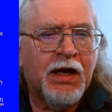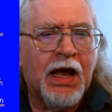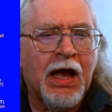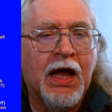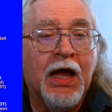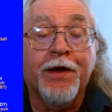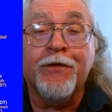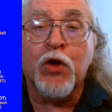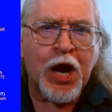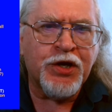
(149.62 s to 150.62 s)

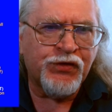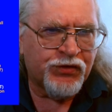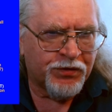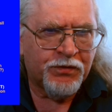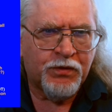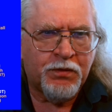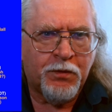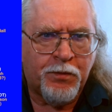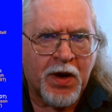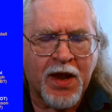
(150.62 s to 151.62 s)
Garnes
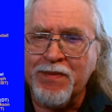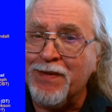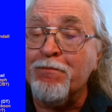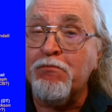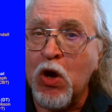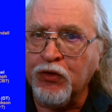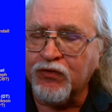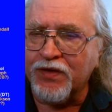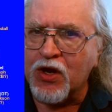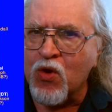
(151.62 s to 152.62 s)
probably be
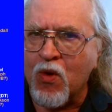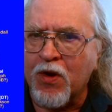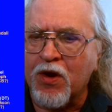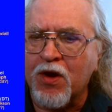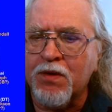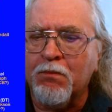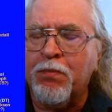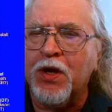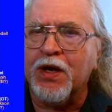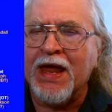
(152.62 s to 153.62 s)
mostly at corner,
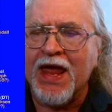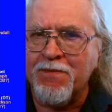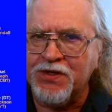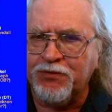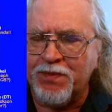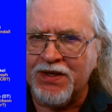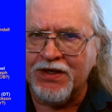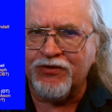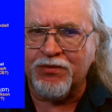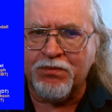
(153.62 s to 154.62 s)
but can be
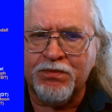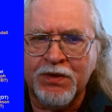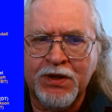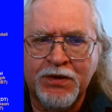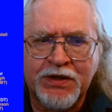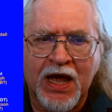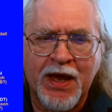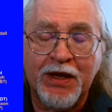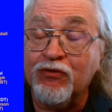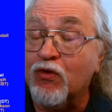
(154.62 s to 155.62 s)
spending some
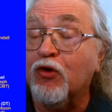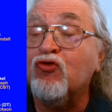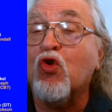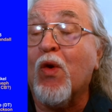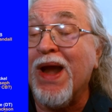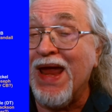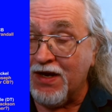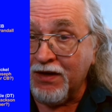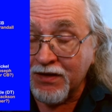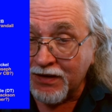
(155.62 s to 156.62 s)
time. He's going to
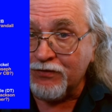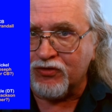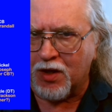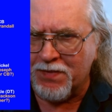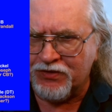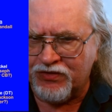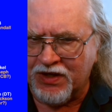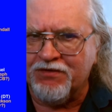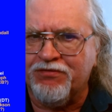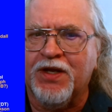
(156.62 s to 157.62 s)
train some at
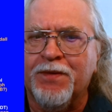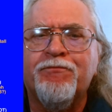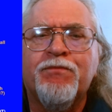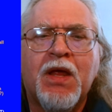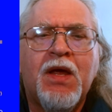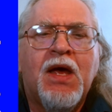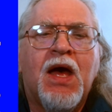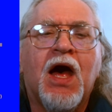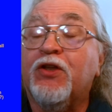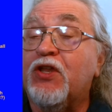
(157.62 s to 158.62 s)
safety.
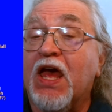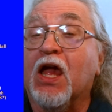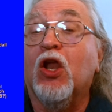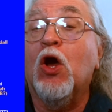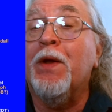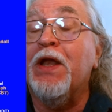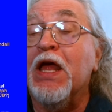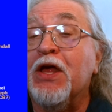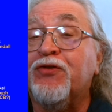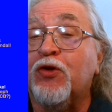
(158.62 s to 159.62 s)
Tagalo and
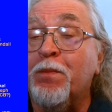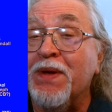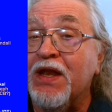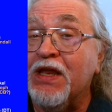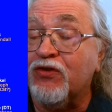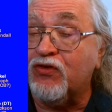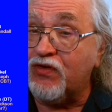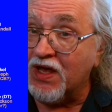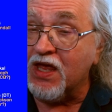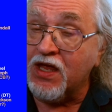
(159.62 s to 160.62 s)
Nelson will be in his
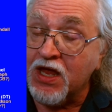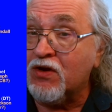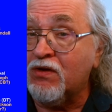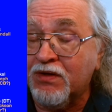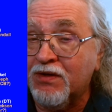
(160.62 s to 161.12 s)
second year,